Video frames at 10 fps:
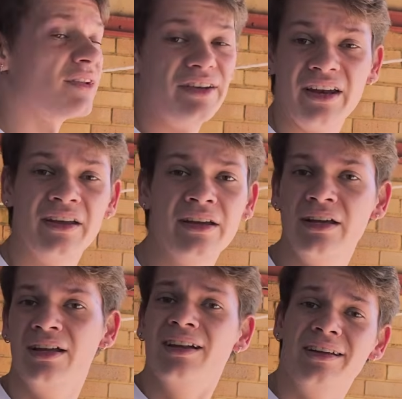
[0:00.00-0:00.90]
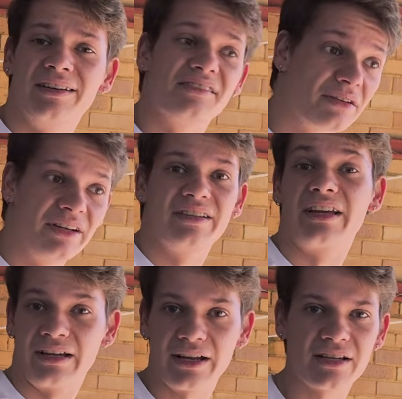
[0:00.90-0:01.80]
not done. There's only a
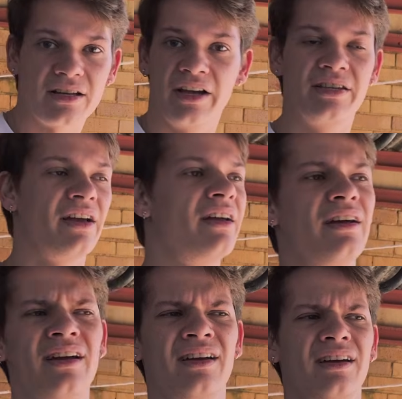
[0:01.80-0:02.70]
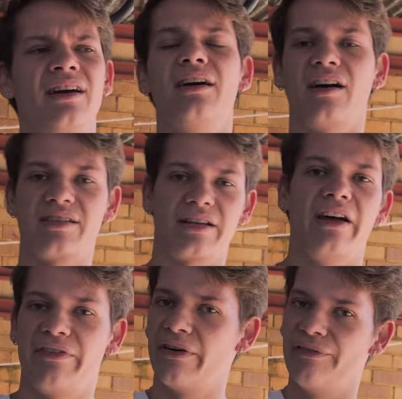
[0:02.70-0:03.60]
second exercise. I still
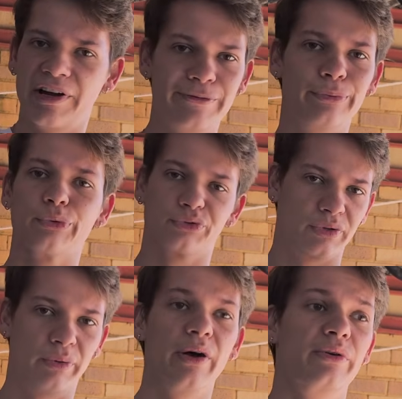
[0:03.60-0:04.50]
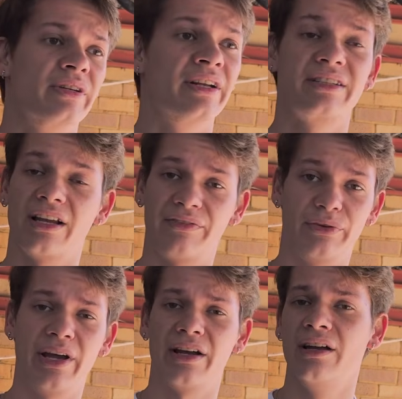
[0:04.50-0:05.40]
have face balls, rows, still have to
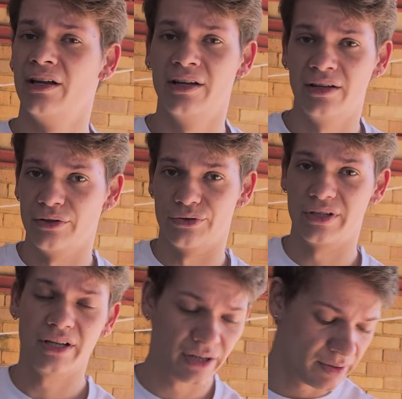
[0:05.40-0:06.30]
hang. You see?